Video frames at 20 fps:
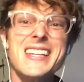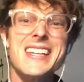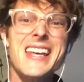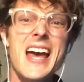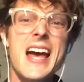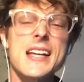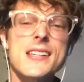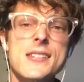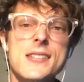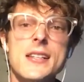
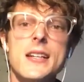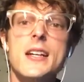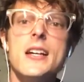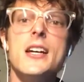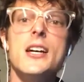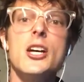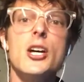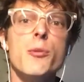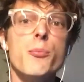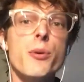Yes,
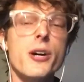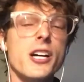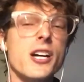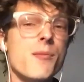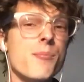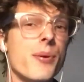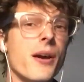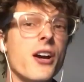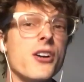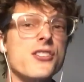but
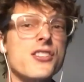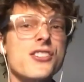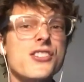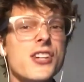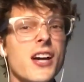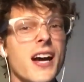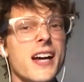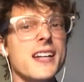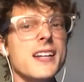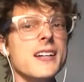compared to
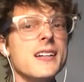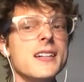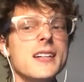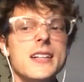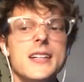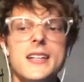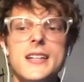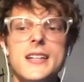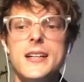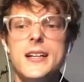China,
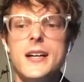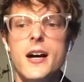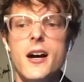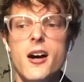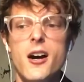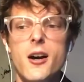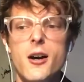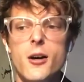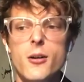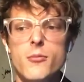
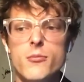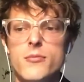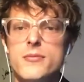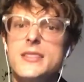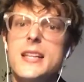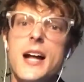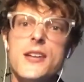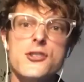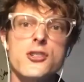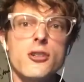
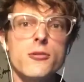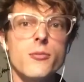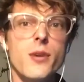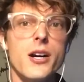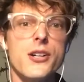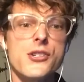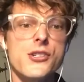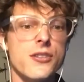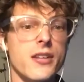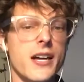not so much.